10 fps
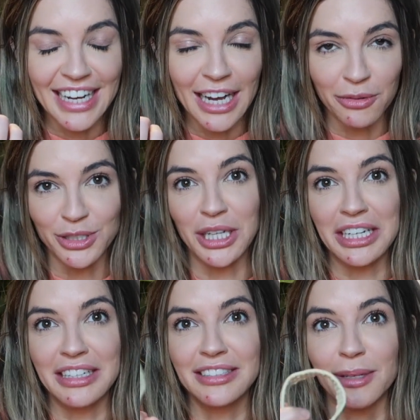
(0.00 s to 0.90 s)
I wish I
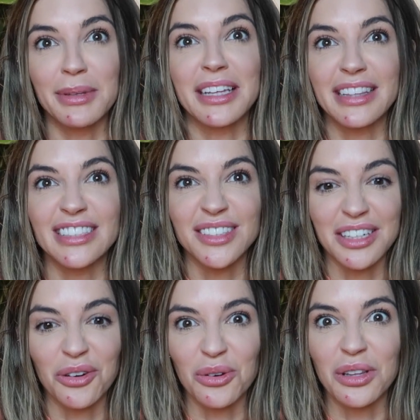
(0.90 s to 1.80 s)
had something like this
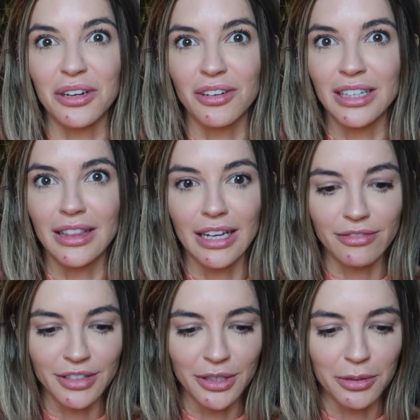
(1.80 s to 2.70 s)
like earlier in life,
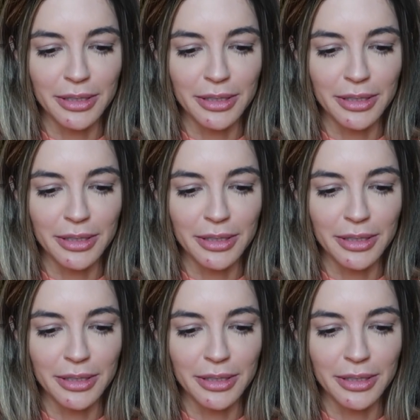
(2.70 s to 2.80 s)
you know what I